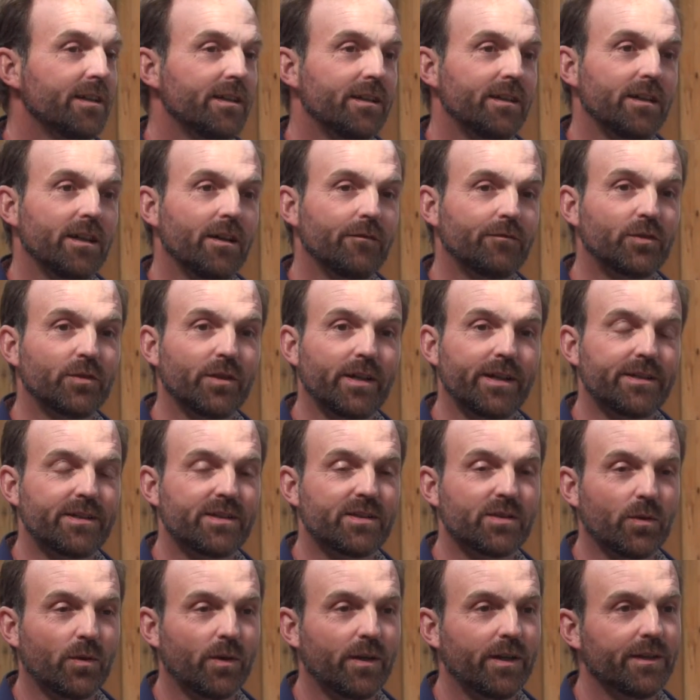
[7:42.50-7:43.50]
You have great
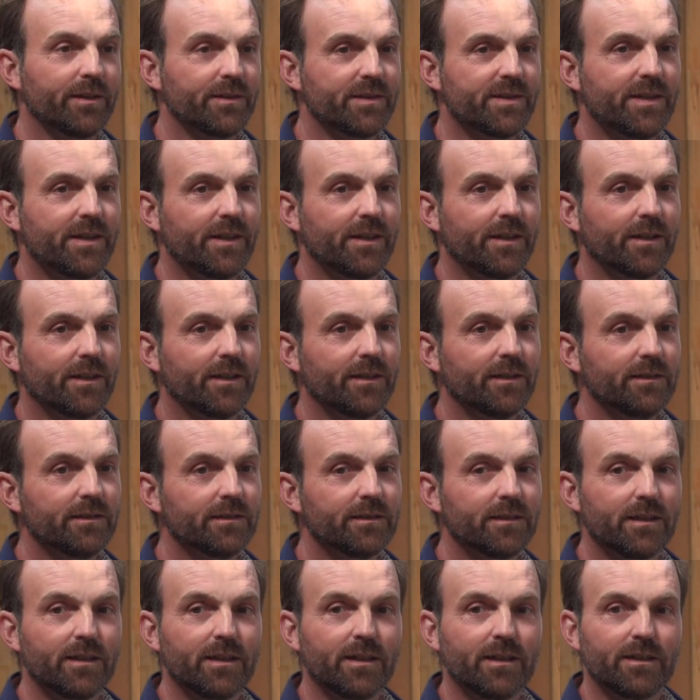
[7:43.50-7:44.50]
soils
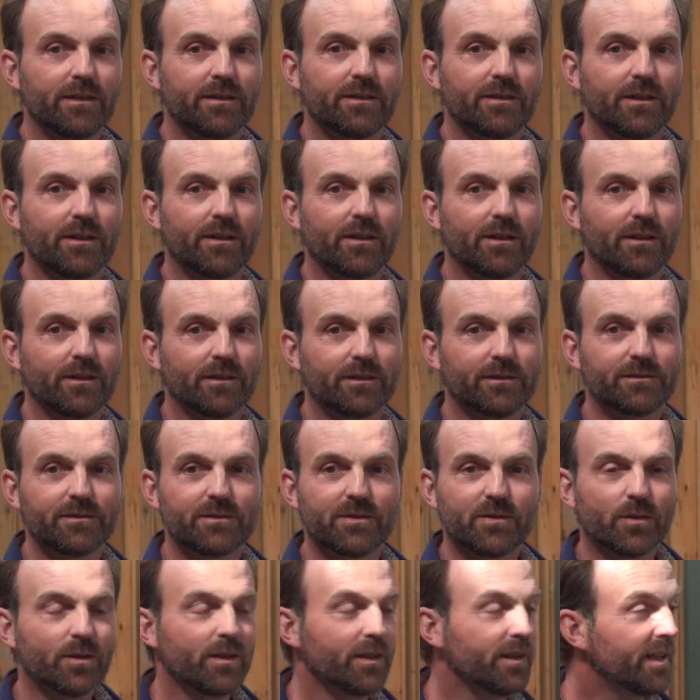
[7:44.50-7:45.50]
here. They're
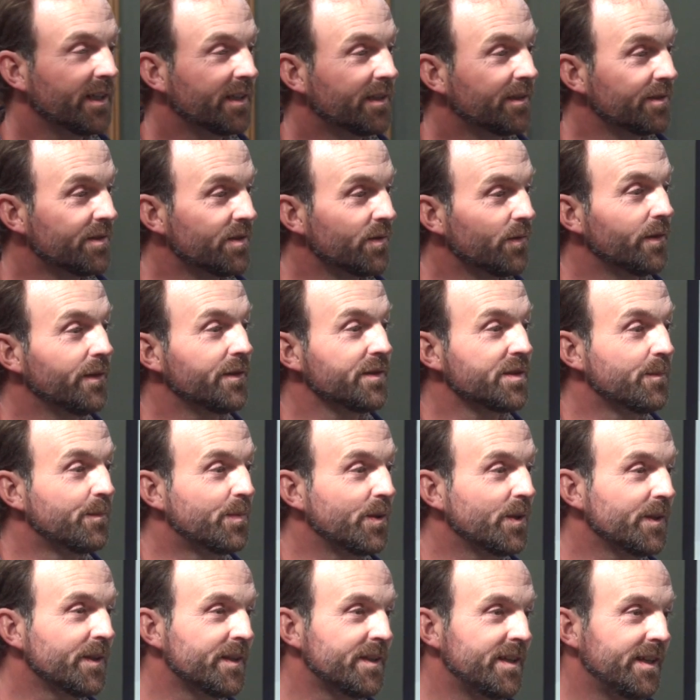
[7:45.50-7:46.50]
sort of like the soils of
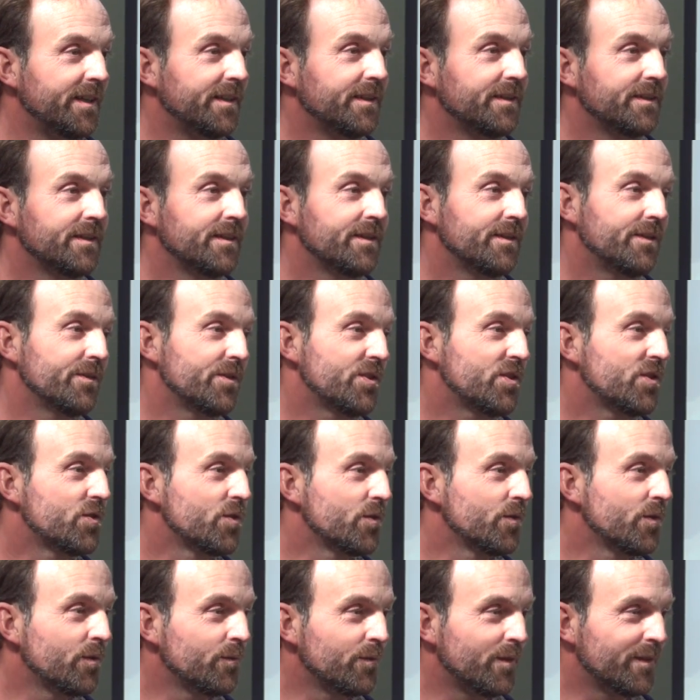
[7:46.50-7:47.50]
Burgundy. They're
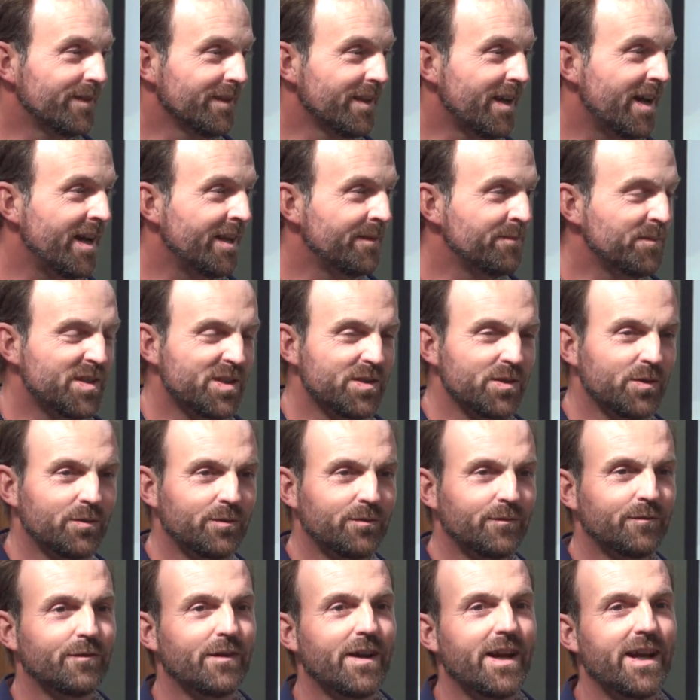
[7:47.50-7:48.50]
strewn with
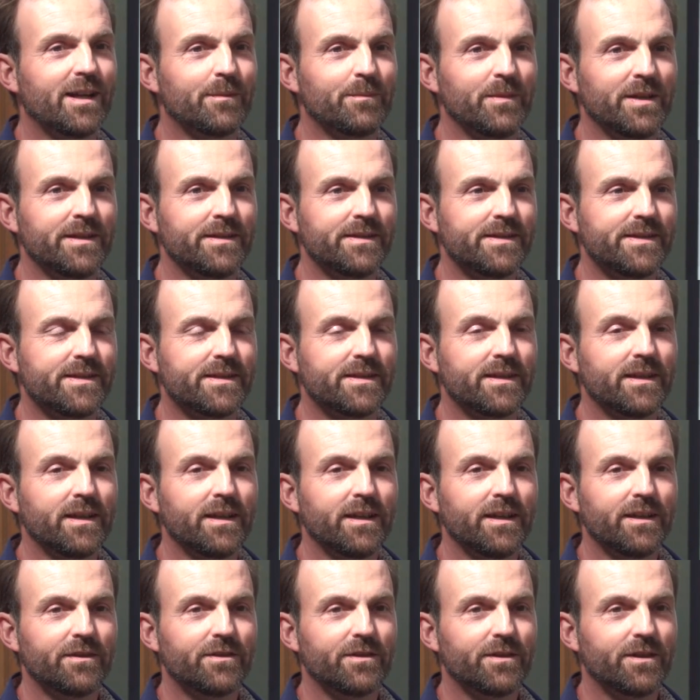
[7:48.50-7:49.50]
limestone fragments.
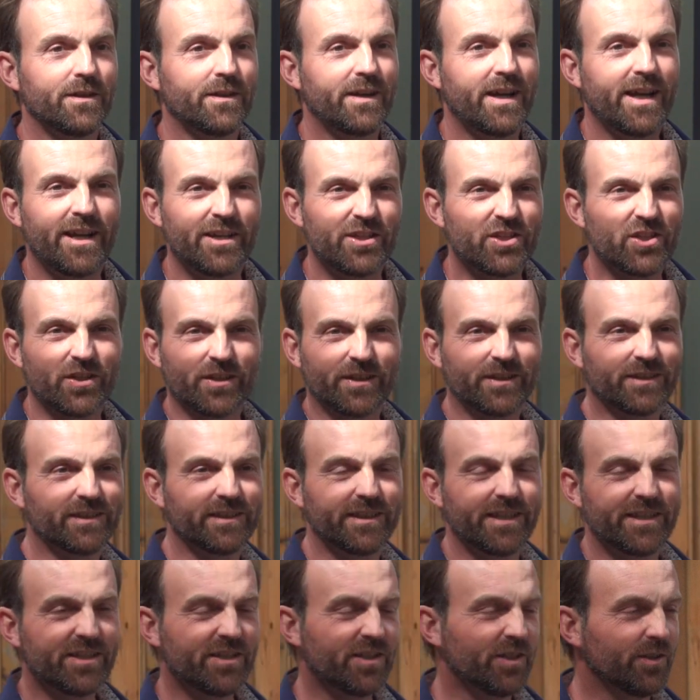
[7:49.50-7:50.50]
They're ancient
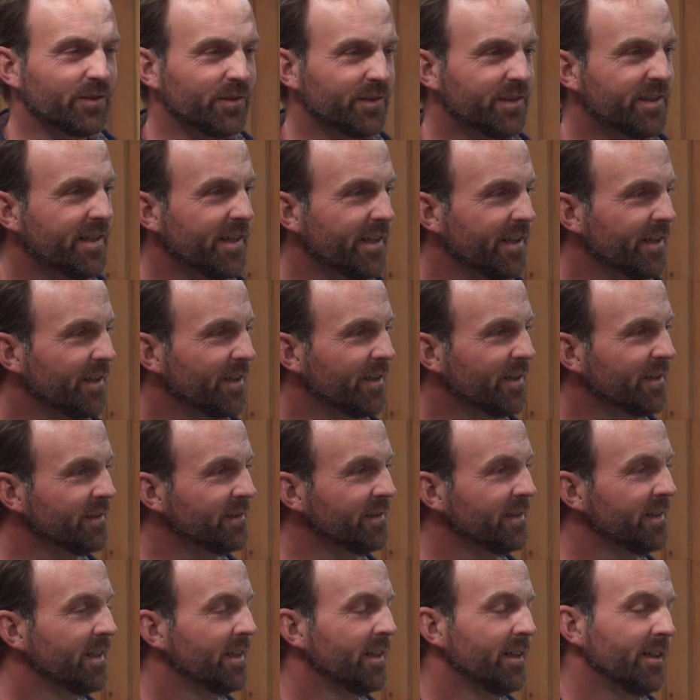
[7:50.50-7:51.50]
glacial
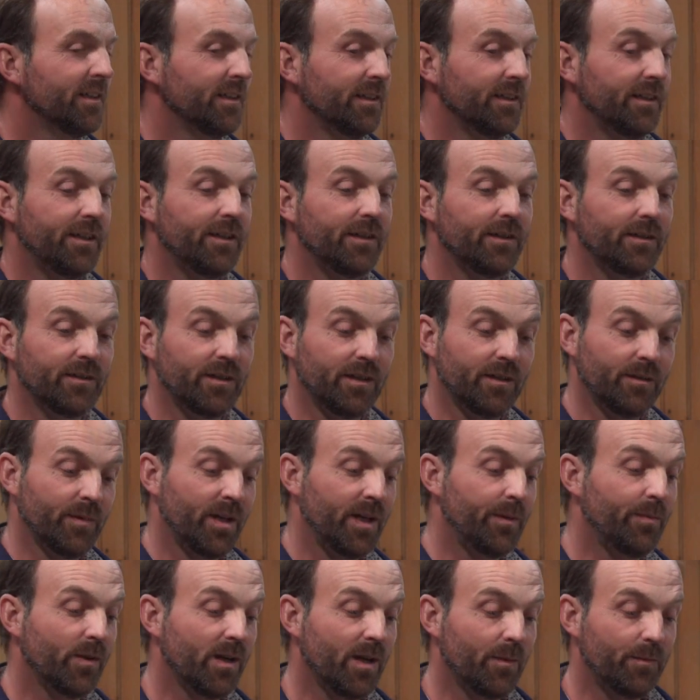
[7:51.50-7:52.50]
till. Here in
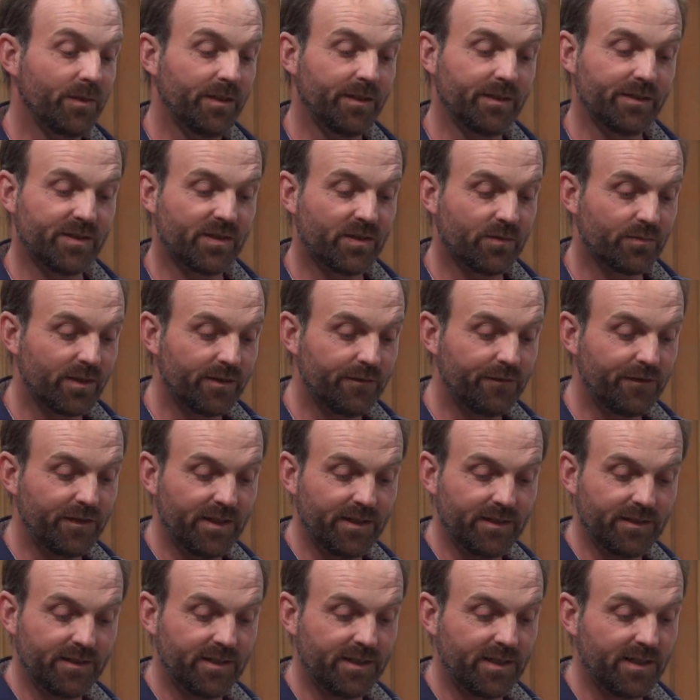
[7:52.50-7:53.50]
my property, it's 3
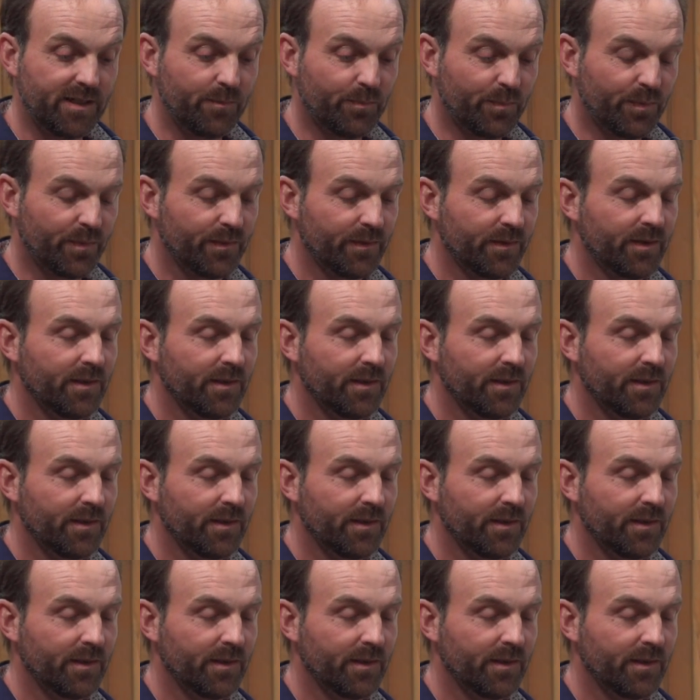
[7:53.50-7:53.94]
feet deep,